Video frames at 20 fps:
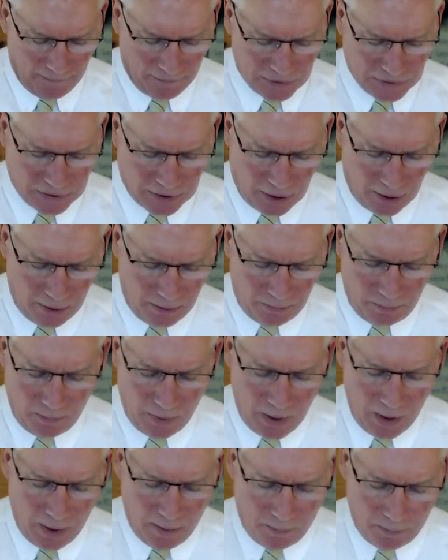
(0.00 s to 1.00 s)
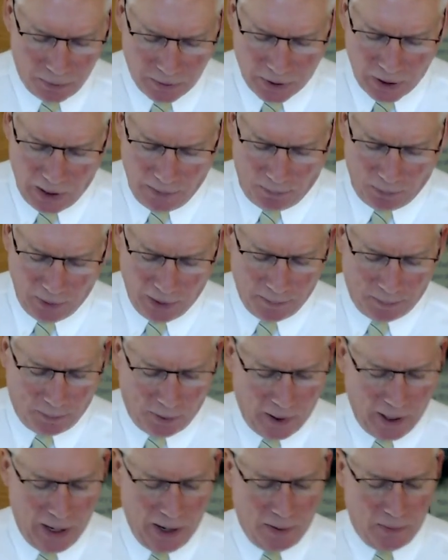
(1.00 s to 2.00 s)
a certain couple of
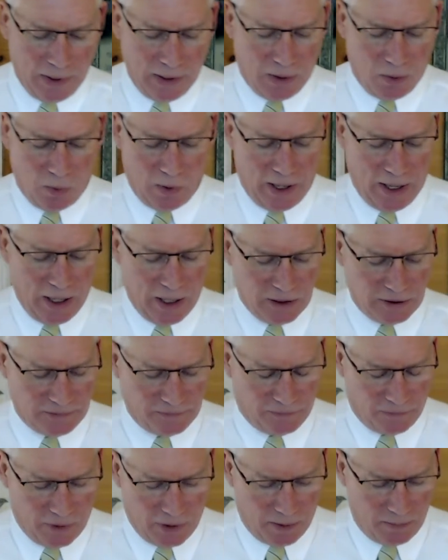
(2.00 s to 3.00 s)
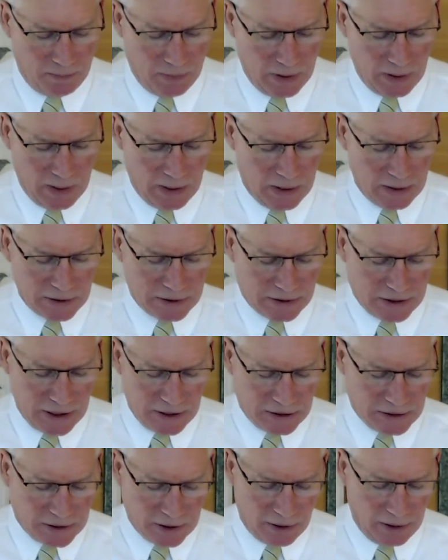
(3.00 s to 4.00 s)
prayer requests from
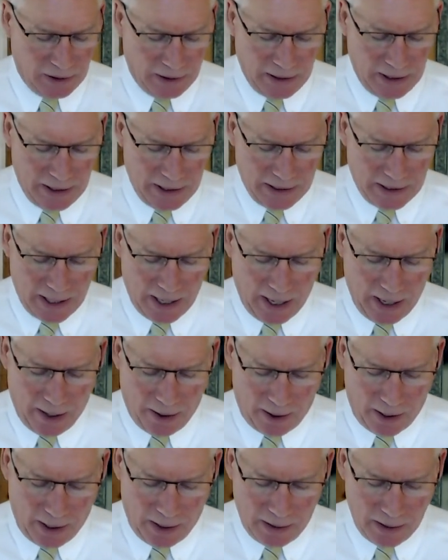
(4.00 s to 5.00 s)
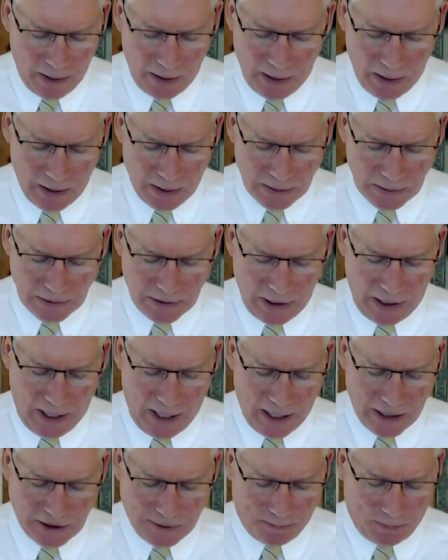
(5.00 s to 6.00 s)
Sister Lee Garrett. She
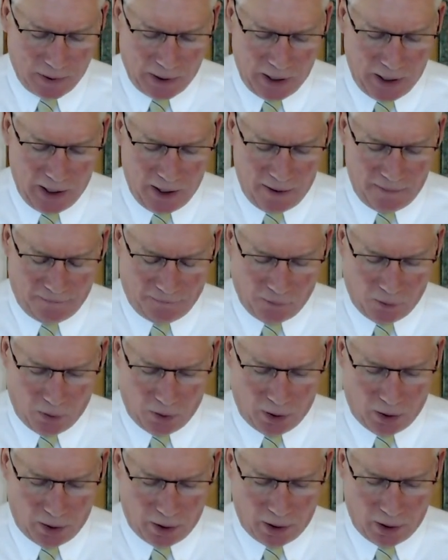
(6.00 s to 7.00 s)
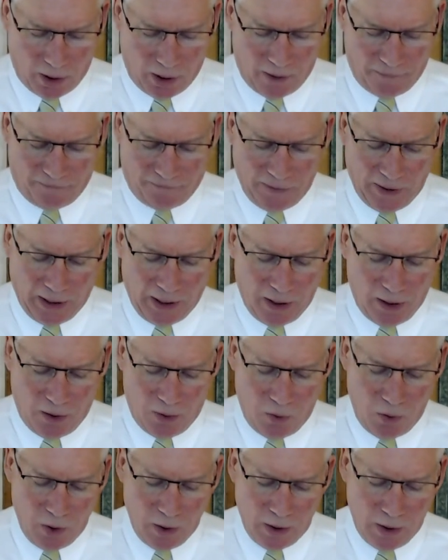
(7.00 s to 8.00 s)
asked prayer for a
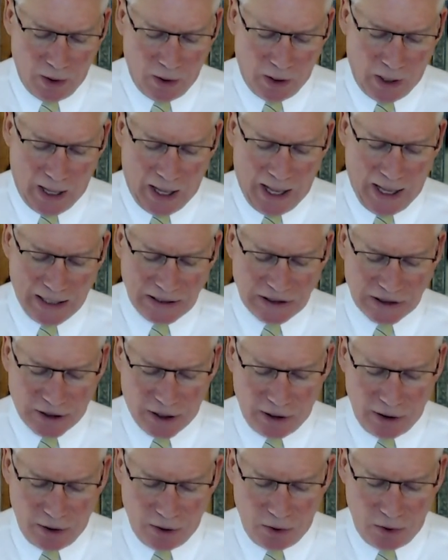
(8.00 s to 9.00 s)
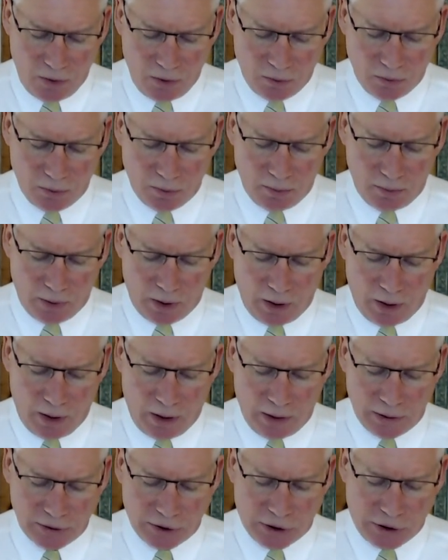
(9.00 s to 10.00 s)
fellow high school
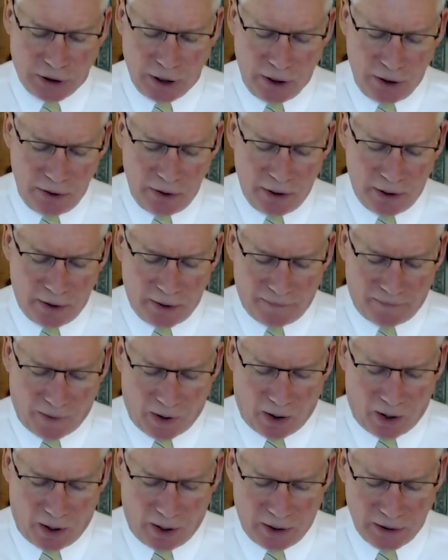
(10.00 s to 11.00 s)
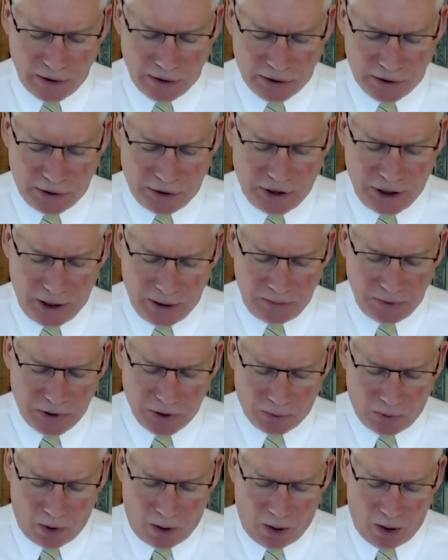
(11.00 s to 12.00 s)
uh, student of ours, Jim
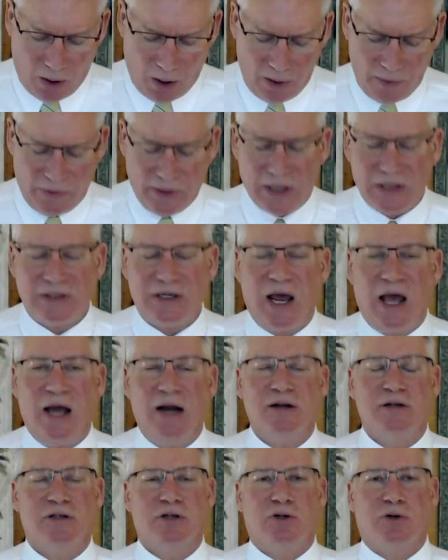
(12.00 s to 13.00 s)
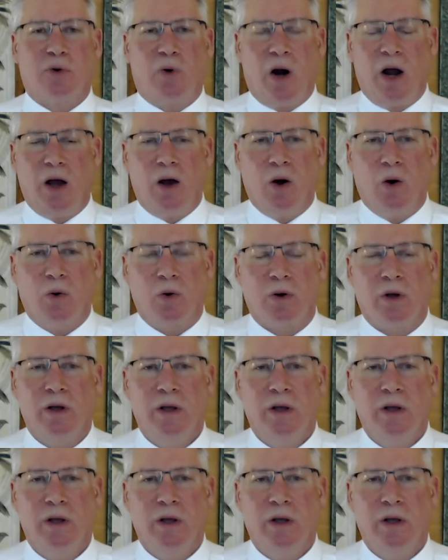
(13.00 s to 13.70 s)
Gerard, that's had a stroke.